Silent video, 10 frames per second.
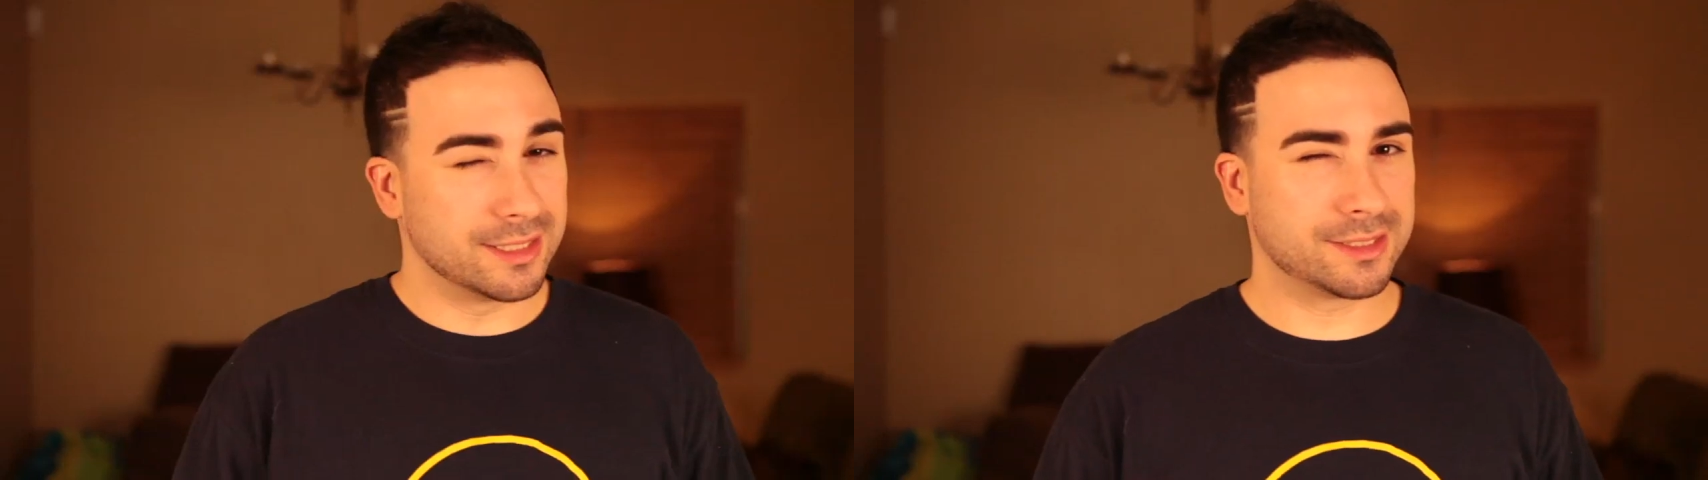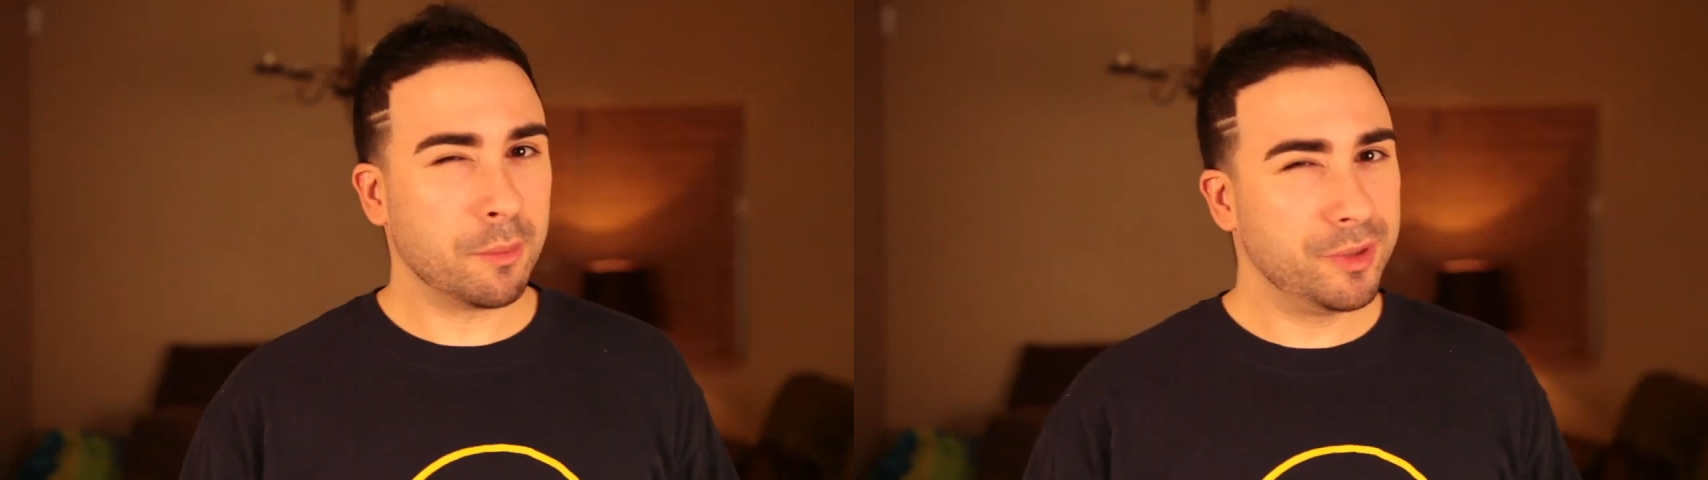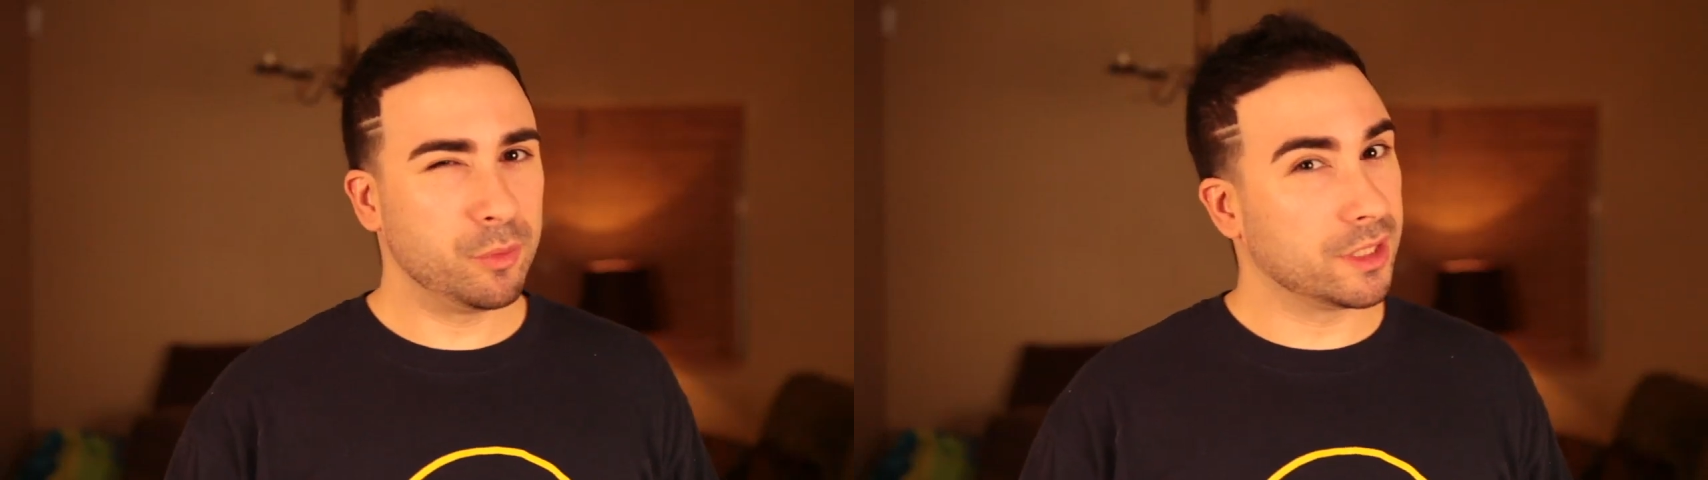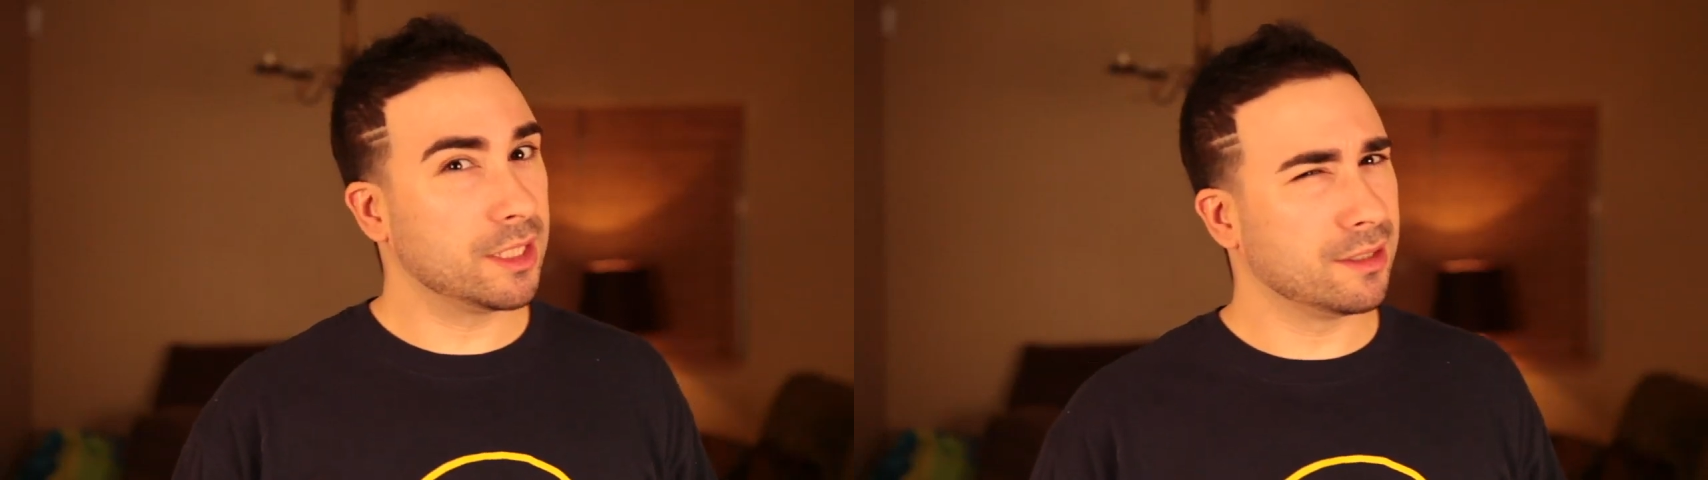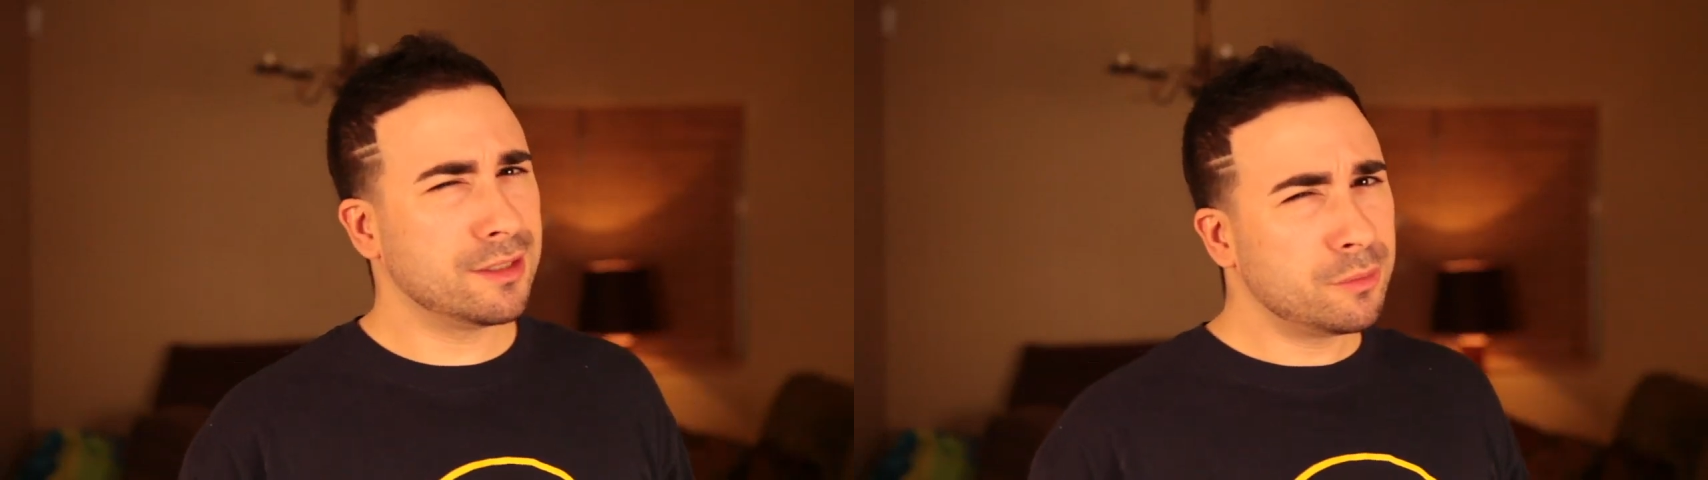Some people get
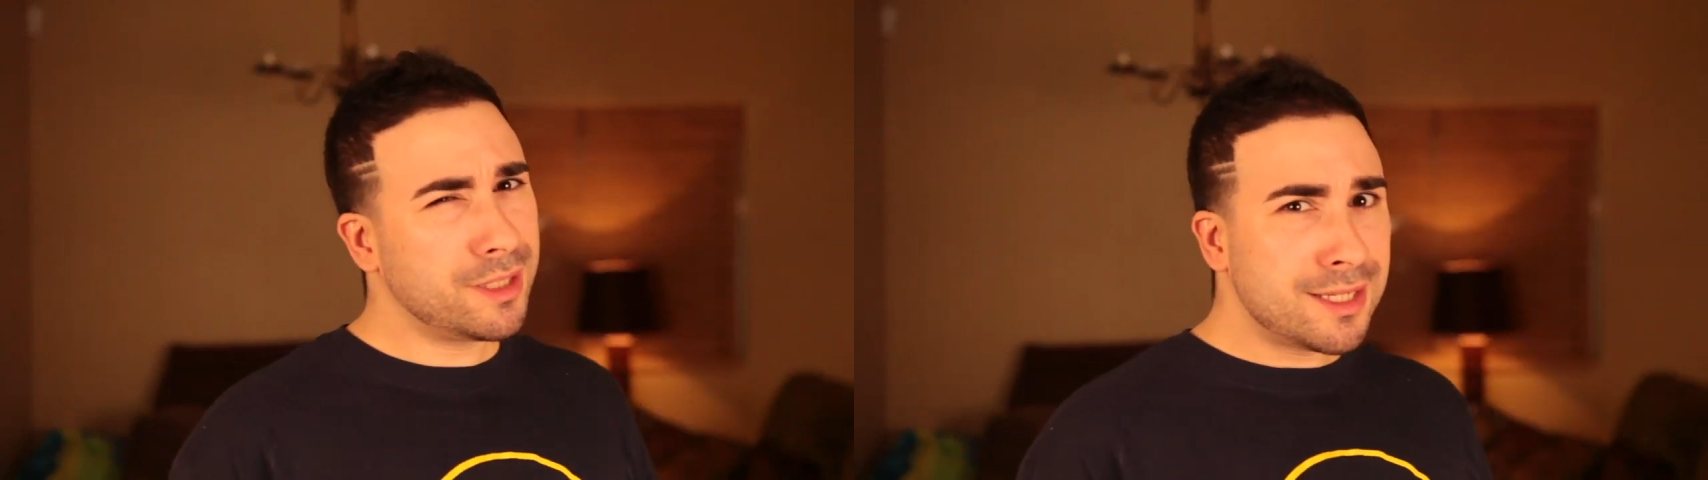a little bit